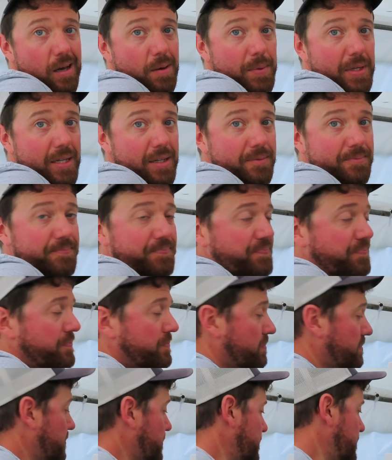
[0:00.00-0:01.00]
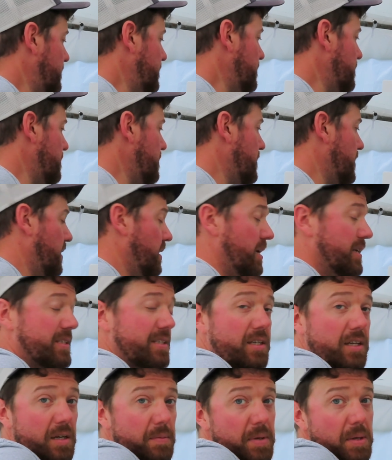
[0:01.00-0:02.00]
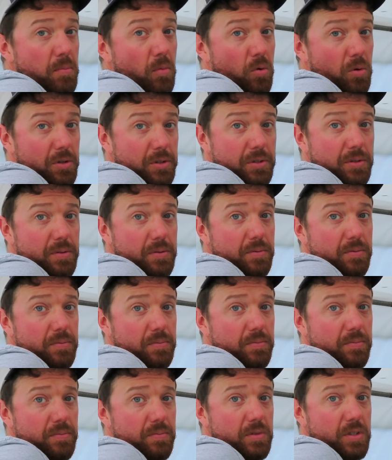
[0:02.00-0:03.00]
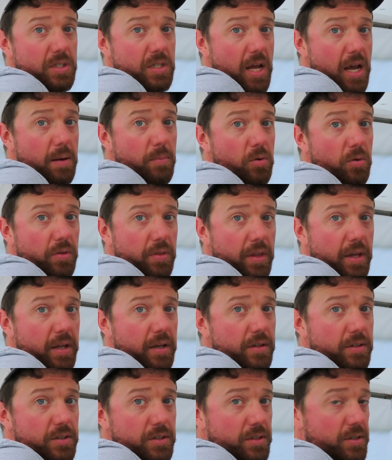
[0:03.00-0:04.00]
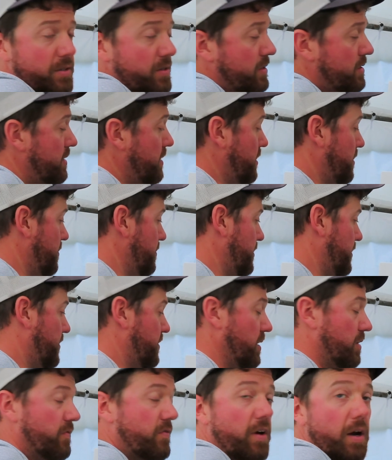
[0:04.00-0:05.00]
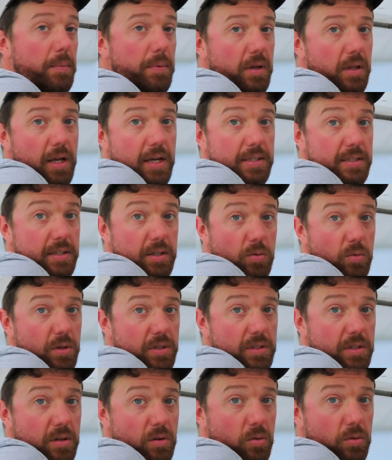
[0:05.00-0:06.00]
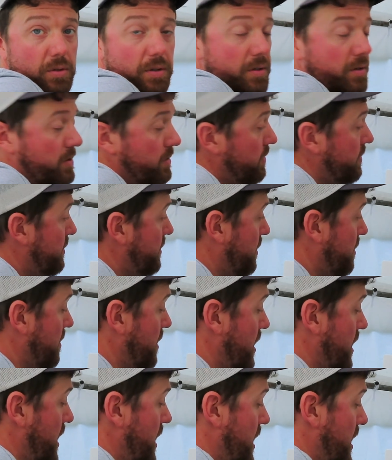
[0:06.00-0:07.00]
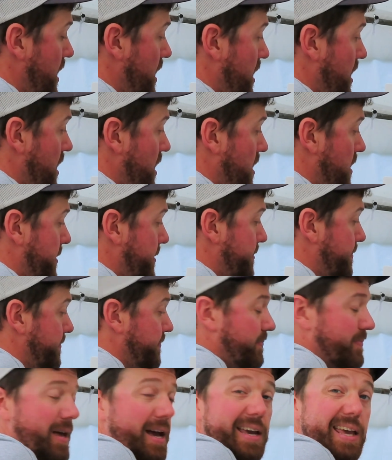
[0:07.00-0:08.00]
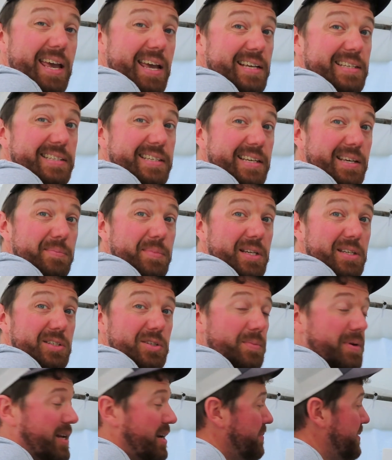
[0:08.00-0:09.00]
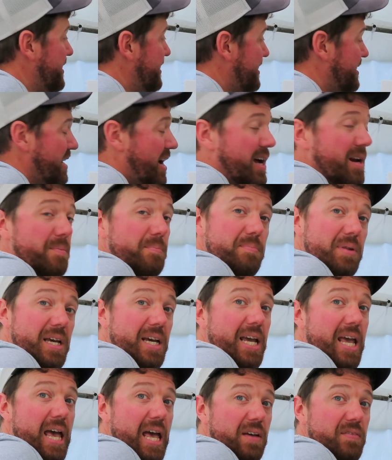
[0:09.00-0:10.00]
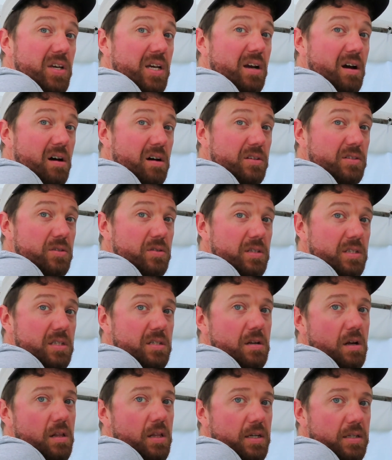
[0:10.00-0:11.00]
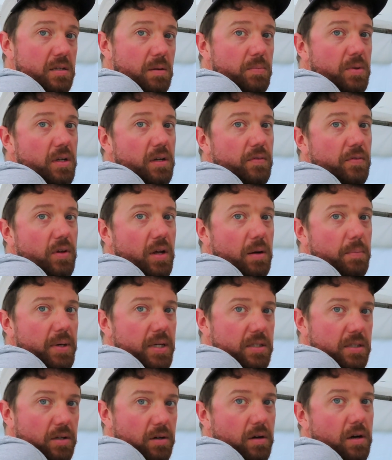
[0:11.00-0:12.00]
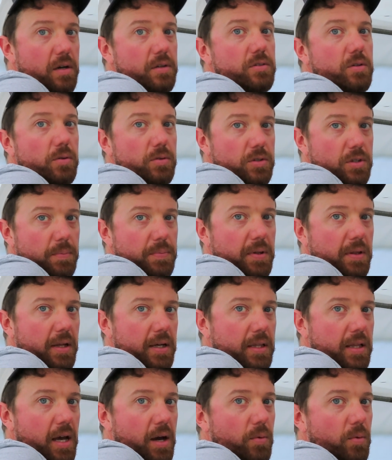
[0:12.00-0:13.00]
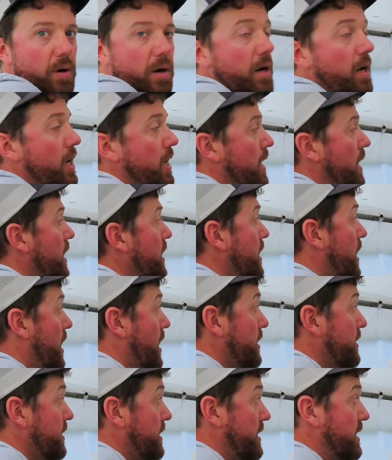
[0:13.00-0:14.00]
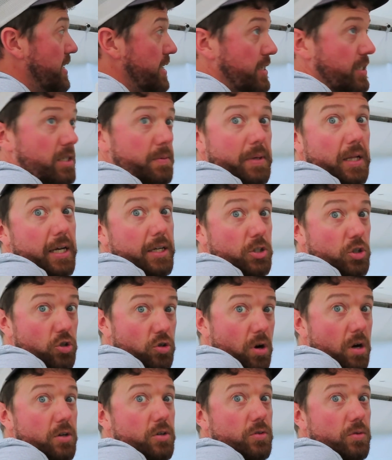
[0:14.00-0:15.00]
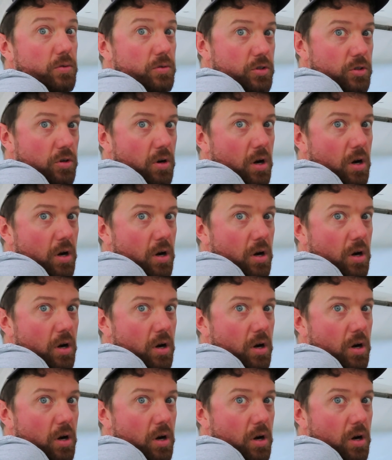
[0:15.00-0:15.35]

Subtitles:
I mean, it's going to be more stable than just, you know, the thin fiberglass that it was holding to. So I can't see it being too bad. I mean, this is not a big heavy console. This is not like something if you had a big center console or something like that where it needs to be like structural.